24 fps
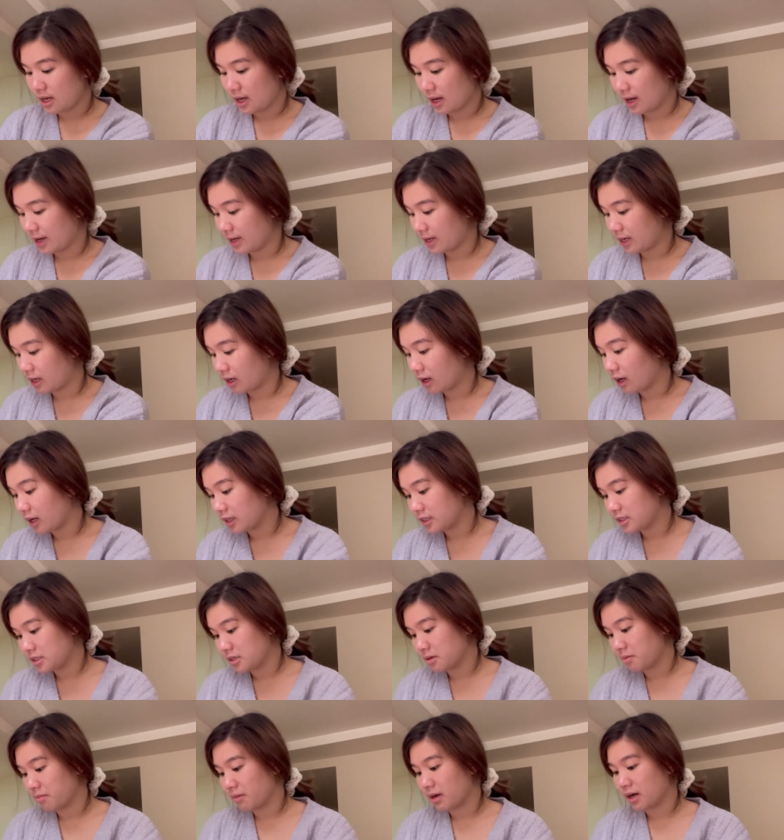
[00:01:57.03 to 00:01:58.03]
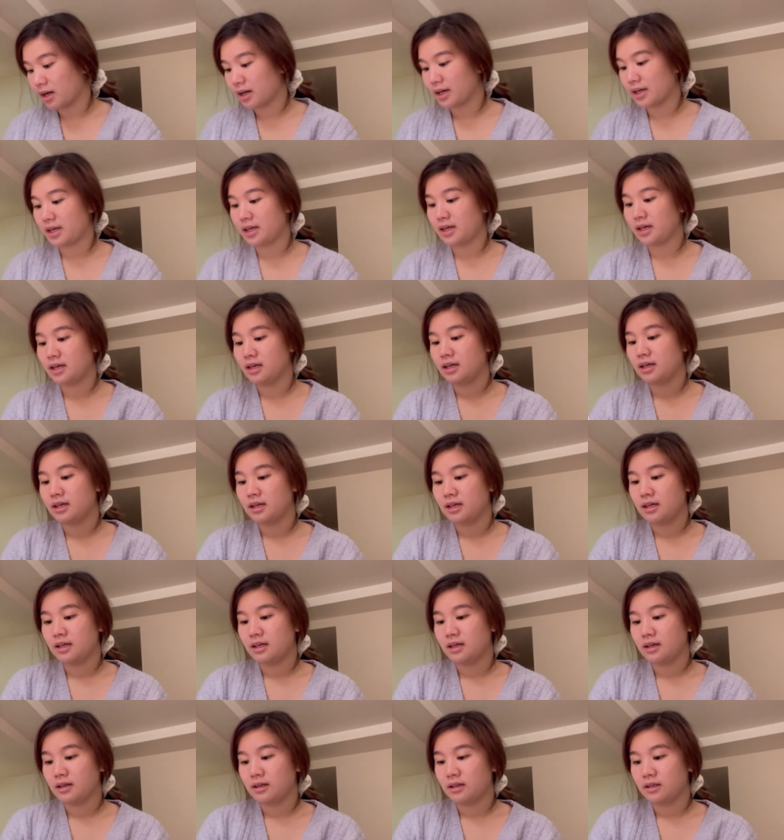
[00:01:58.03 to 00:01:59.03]
I got my
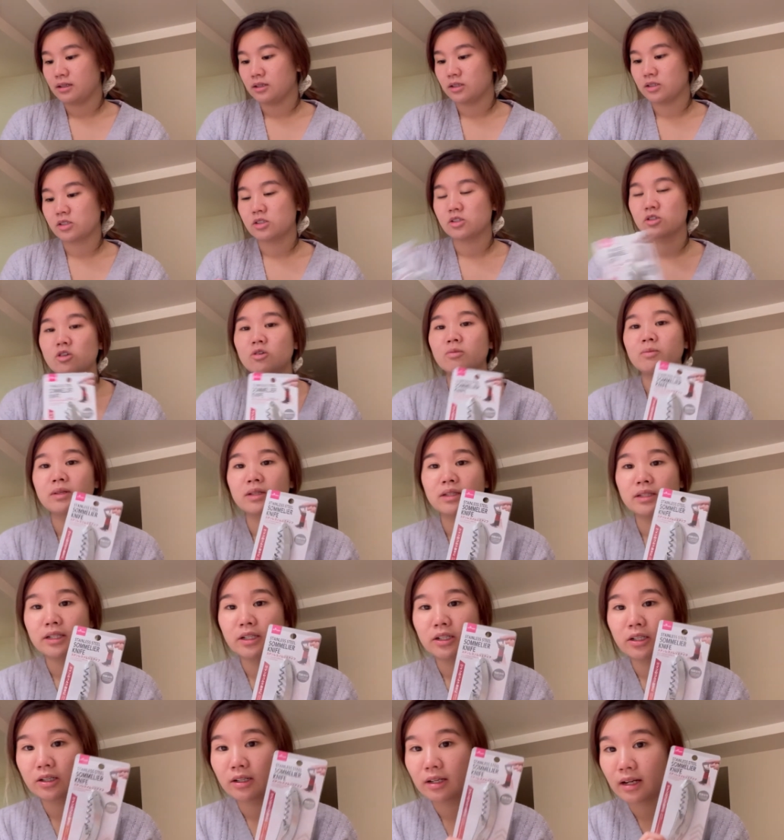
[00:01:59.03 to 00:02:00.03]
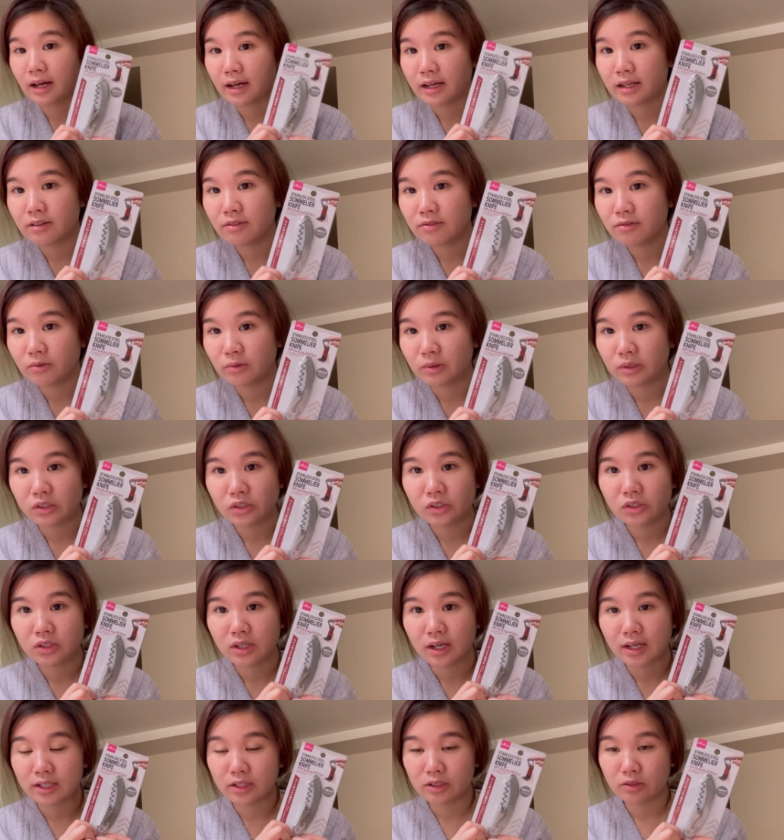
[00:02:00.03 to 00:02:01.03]
sommelier knife
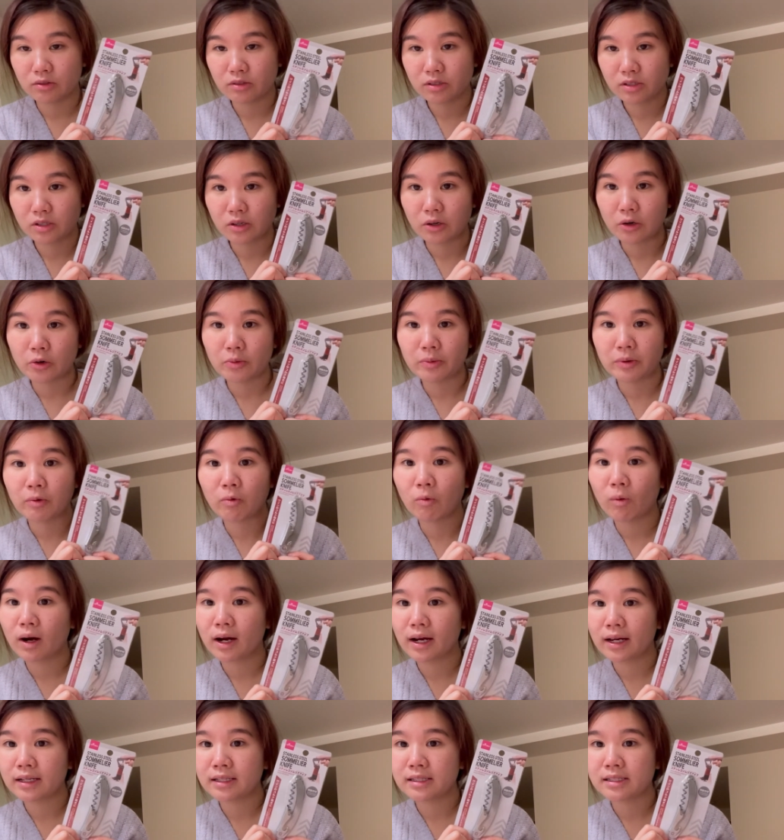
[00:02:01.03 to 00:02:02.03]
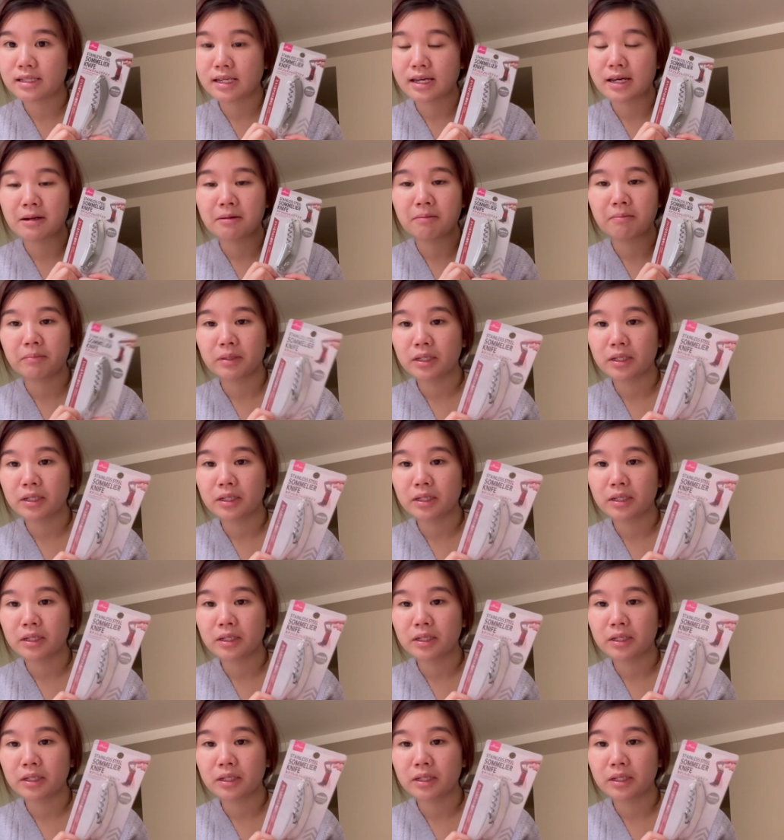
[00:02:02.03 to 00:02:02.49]
which I use to open wines and